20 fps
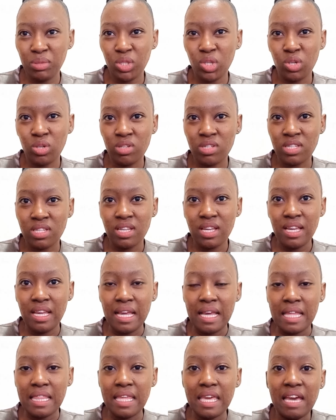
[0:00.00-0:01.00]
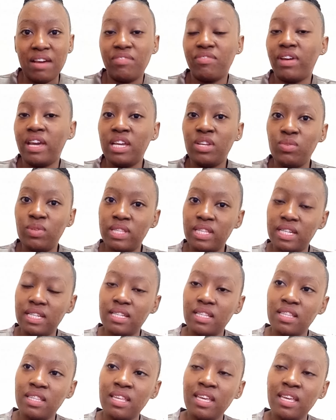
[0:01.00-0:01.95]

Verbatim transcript: because they are fine with it.